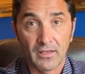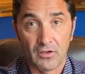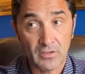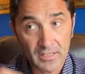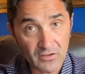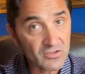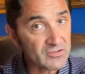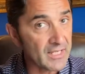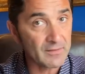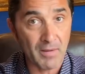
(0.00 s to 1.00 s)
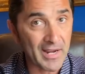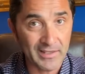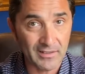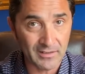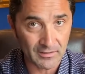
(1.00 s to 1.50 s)
You can understand
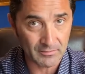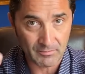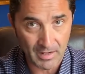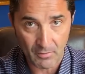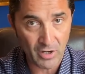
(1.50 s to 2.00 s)
my, uh, my